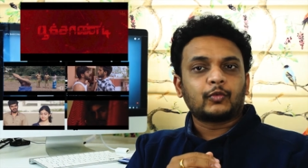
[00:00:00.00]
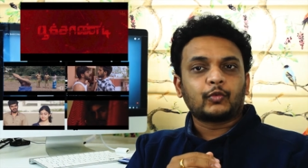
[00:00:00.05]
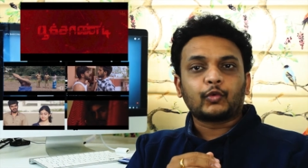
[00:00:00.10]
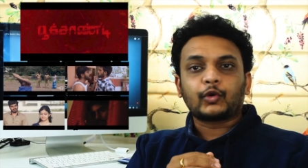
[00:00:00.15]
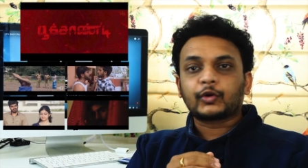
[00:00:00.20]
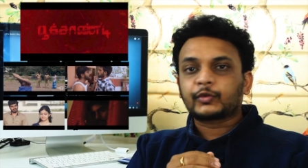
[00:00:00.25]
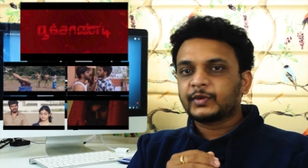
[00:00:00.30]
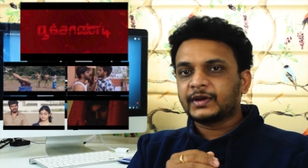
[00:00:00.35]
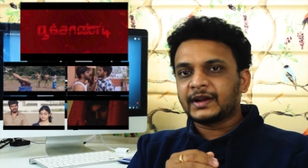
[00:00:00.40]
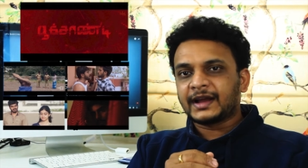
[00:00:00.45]

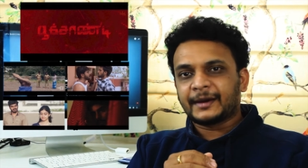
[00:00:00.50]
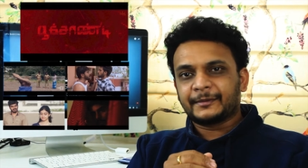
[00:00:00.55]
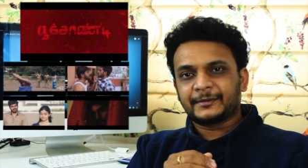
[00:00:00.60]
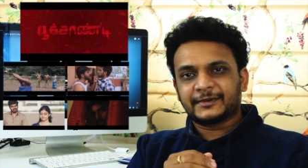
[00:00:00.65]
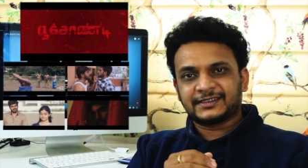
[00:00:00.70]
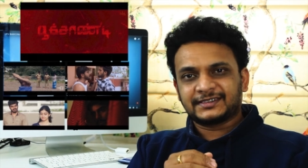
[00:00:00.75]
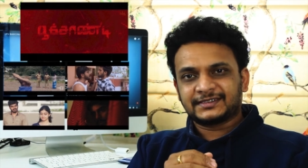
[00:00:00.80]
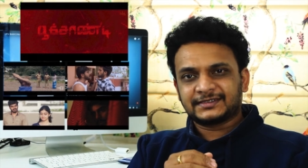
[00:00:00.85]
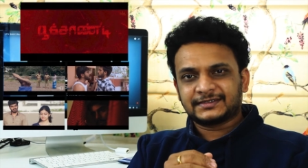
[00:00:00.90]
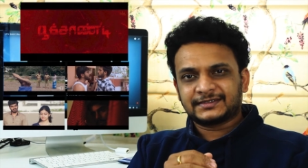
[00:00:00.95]
what will
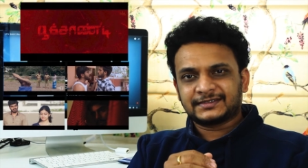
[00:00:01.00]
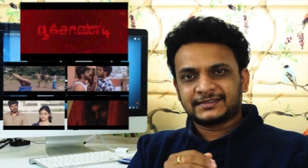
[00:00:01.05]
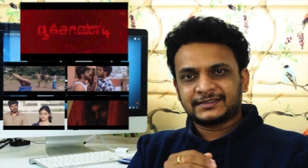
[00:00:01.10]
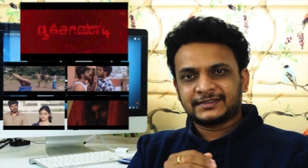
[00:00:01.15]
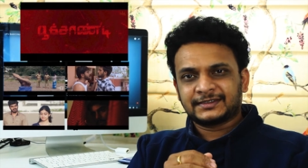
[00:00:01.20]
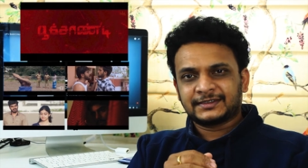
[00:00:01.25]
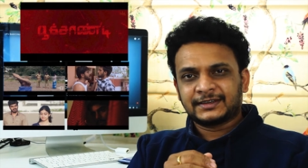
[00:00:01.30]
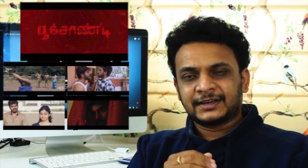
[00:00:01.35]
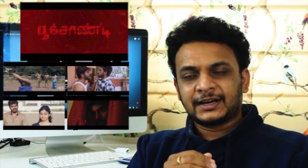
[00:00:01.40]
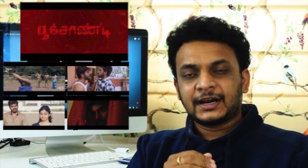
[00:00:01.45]
happen?
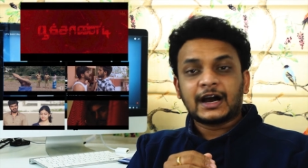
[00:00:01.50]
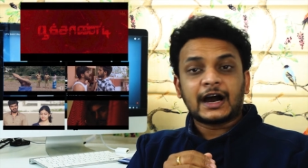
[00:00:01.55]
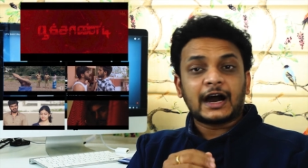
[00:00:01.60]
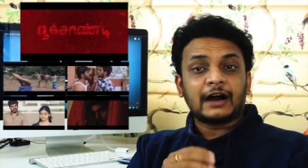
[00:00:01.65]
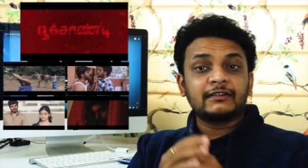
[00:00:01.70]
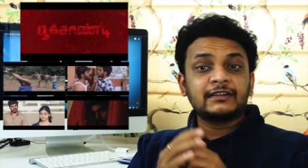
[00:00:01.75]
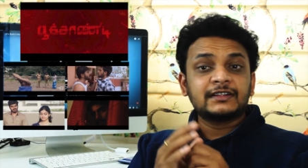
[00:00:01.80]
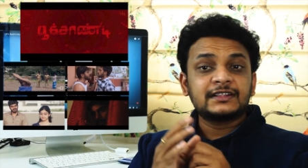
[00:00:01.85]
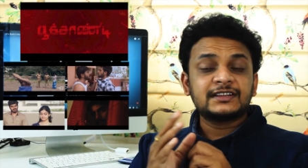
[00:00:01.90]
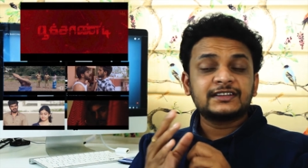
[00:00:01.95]

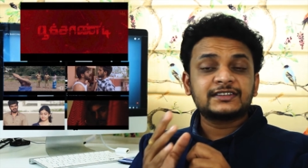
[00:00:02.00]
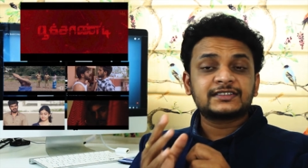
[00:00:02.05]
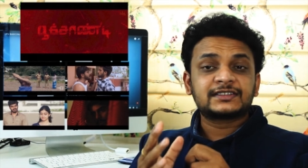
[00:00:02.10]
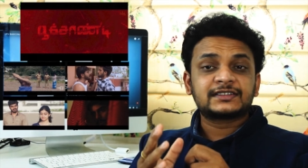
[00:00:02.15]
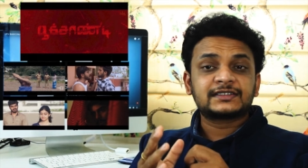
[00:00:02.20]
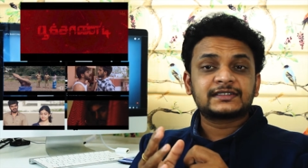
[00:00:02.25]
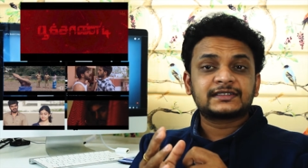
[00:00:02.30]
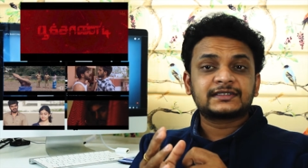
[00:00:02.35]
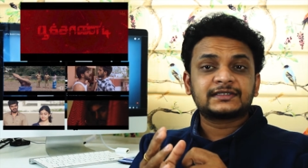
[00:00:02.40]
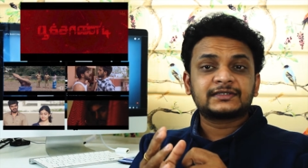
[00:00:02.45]
How will these
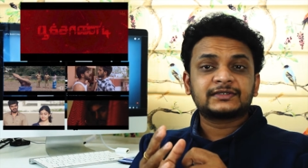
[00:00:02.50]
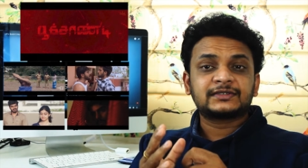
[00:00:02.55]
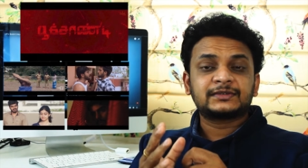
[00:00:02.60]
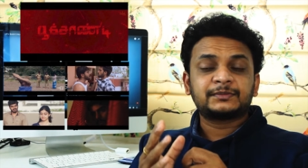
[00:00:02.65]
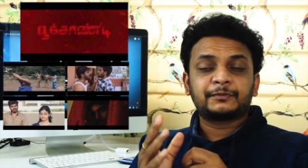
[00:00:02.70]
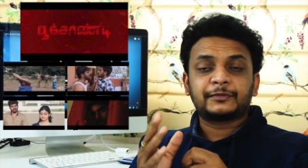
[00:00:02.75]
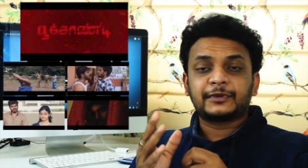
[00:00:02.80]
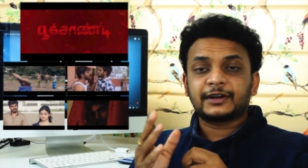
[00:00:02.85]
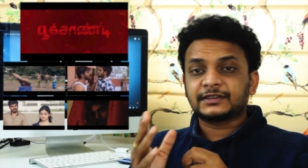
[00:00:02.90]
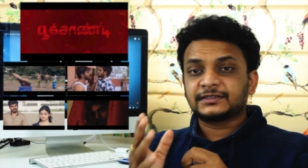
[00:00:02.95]

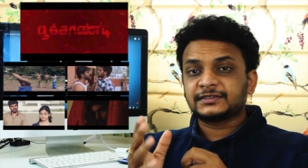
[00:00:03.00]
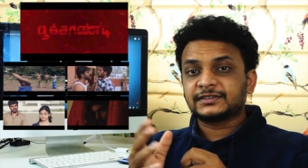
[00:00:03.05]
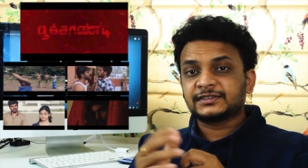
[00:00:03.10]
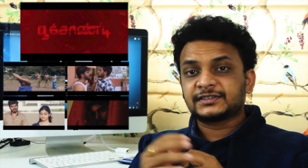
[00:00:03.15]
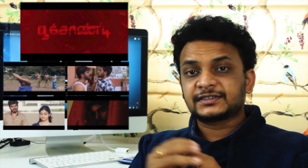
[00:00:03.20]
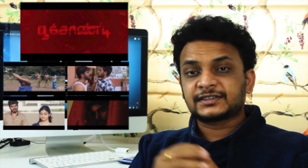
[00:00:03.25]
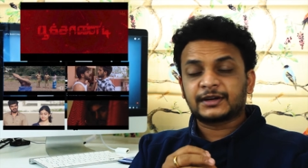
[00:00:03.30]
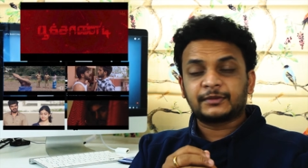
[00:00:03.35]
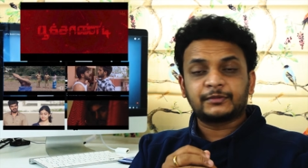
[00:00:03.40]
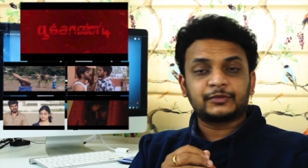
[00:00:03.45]
brothers
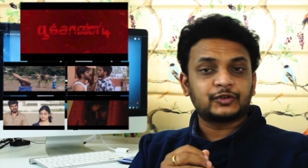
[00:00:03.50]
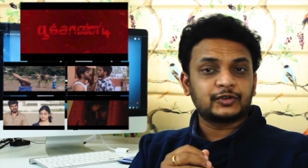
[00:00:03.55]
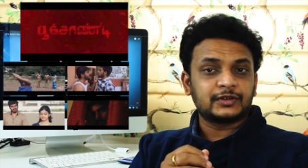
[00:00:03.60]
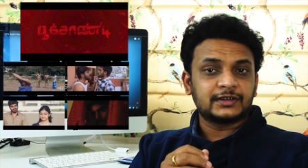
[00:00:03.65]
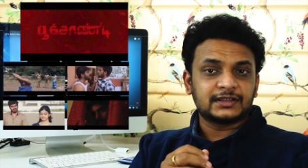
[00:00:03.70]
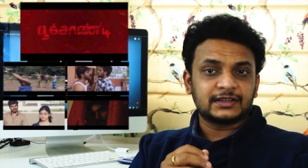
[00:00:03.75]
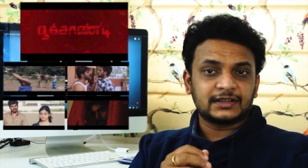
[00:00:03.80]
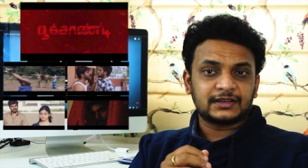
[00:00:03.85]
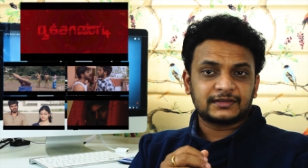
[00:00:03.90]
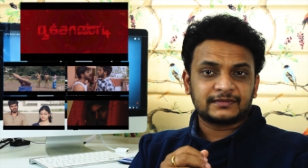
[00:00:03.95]
come
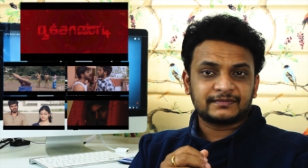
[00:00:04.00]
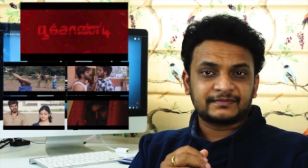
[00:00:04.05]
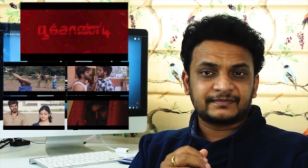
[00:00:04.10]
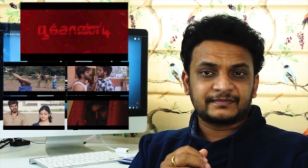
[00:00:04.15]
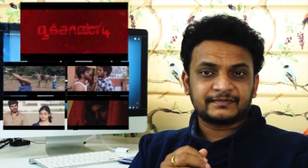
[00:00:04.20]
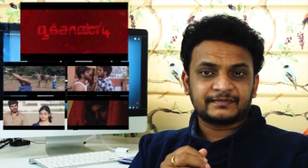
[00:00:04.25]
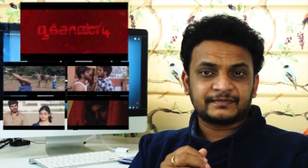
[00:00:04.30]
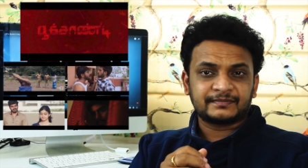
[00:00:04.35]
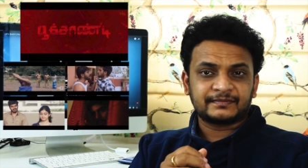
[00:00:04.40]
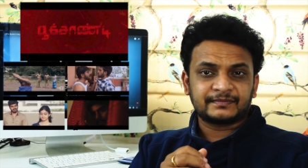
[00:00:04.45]
together?
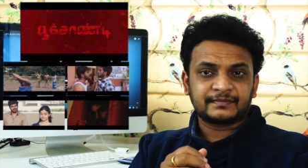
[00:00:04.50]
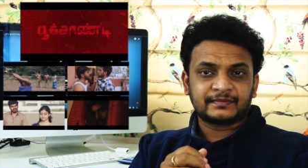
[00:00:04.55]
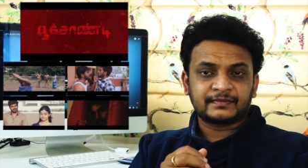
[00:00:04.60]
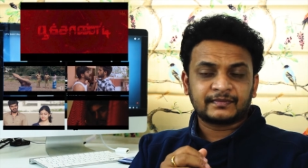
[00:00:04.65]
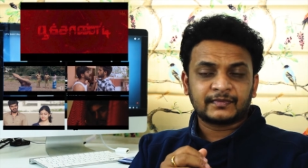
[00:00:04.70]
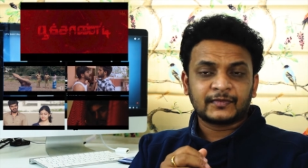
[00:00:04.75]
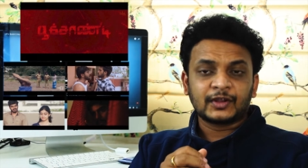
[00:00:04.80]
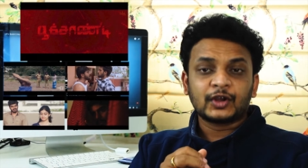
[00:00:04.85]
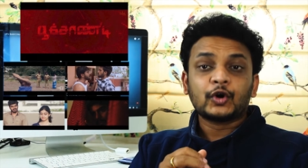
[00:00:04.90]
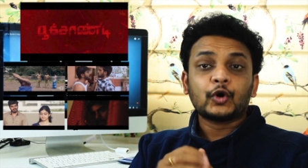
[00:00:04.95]

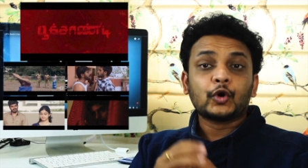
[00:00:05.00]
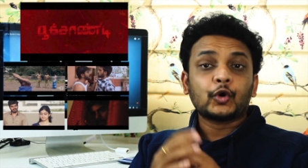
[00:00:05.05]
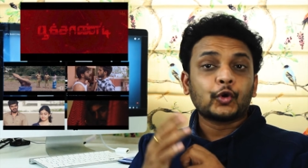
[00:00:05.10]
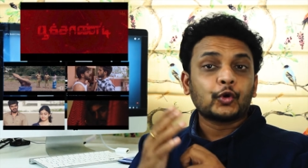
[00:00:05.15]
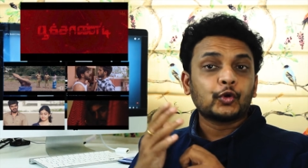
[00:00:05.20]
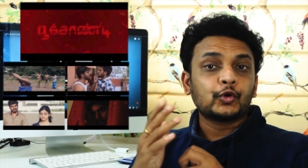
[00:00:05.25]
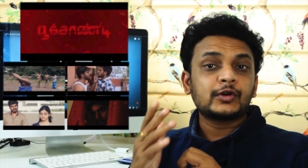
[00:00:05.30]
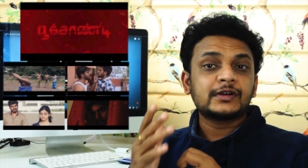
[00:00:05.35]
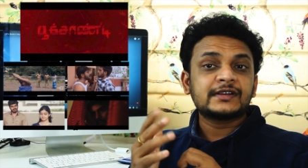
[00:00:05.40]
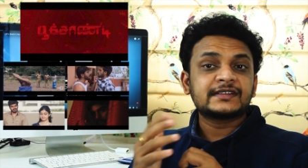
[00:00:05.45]

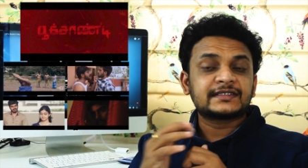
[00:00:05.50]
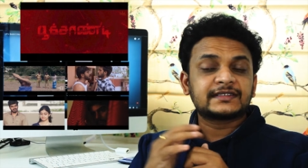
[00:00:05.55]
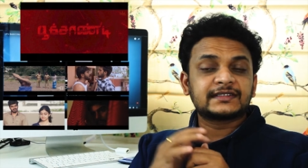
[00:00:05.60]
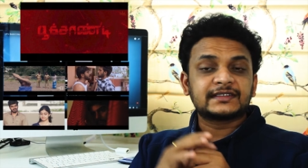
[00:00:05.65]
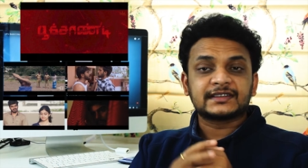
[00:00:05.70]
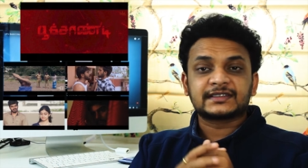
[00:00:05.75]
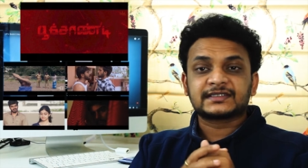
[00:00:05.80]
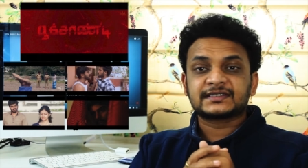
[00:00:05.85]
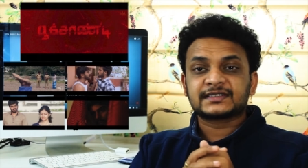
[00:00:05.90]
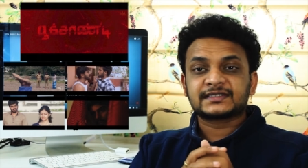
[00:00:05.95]
Who is
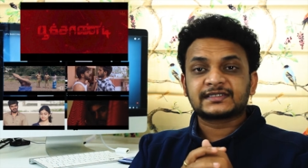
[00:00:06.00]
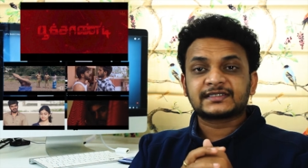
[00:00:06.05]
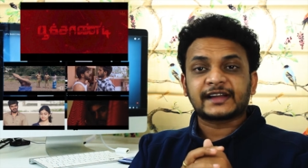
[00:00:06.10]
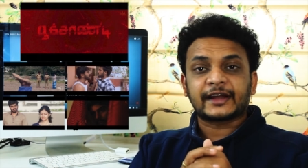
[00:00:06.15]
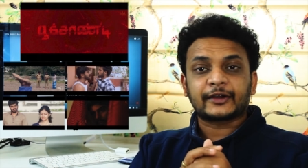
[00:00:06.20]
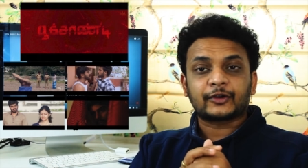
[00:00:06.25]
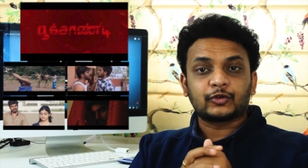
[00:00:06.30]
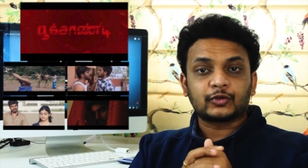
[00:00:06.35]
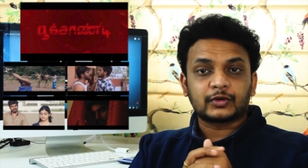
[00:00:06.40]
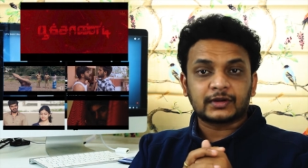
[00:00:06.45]
this
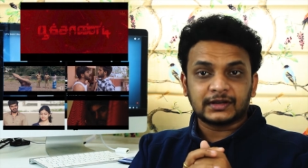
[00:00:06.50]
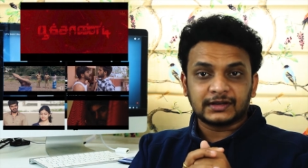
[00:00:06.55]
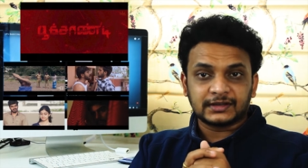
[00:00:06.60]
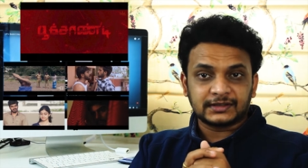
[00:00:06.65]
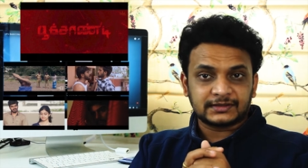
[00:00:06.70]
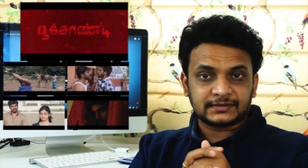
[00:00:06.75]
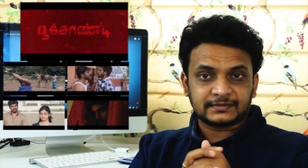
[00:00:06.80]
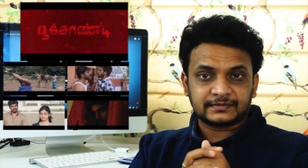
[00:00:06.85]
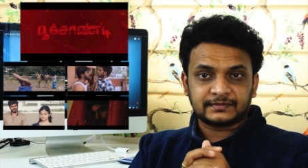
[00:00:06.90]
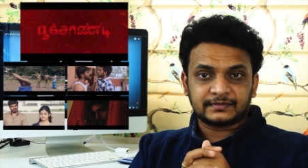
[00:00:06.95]
psycho killer?
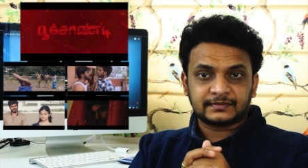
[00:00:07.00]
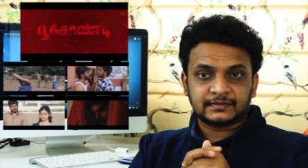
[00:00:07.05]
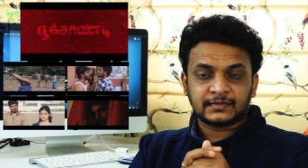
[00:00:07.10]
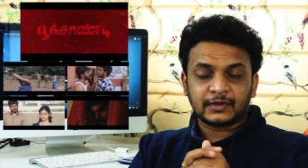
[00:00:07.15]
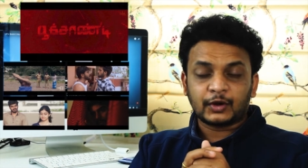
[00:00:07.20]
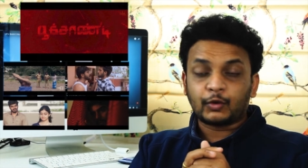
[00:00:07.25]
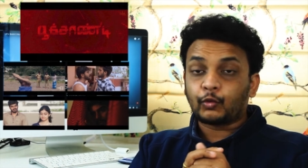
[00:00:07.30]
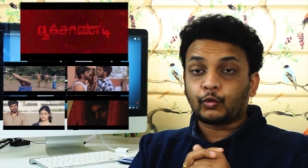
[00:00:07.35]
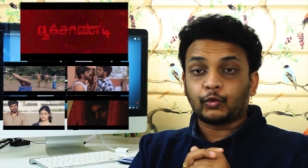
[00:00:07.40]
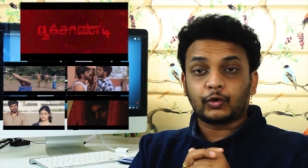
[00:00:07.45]

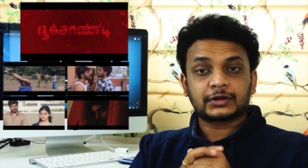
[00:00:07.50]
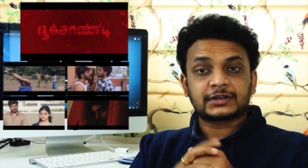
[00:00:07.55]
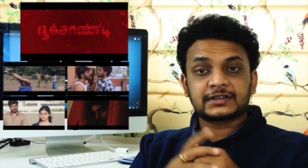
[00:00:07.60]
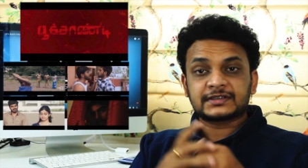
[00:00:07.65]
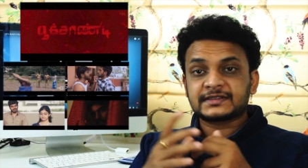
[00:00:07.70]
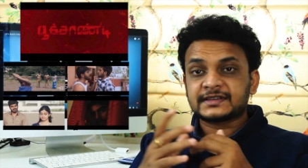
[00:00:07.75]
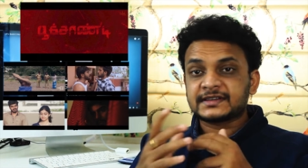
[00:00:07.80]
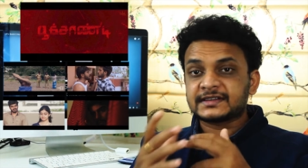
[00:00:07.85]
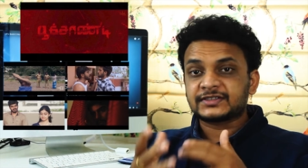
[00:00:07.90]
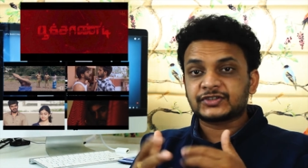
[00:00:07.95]
What
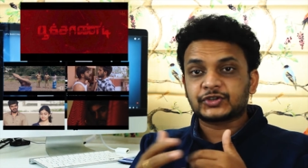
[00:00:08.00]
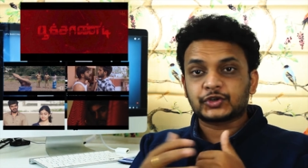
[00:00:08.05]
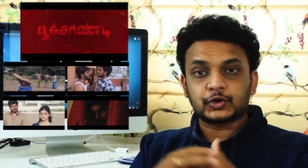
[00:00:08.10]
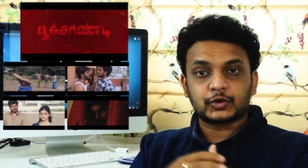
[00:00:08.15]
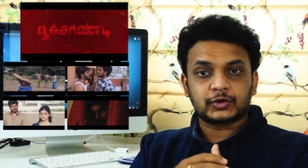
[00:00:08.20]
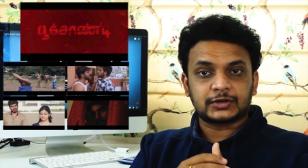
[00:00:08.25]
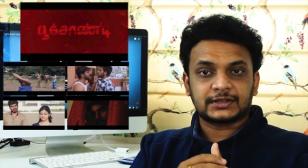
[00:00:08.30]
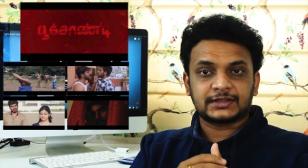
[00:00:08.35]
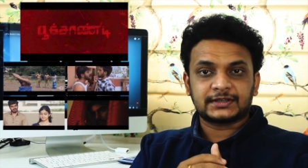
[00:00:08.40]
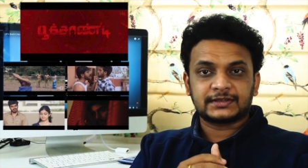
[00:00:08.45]
is her
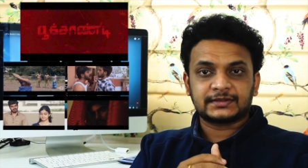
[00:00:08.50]
story?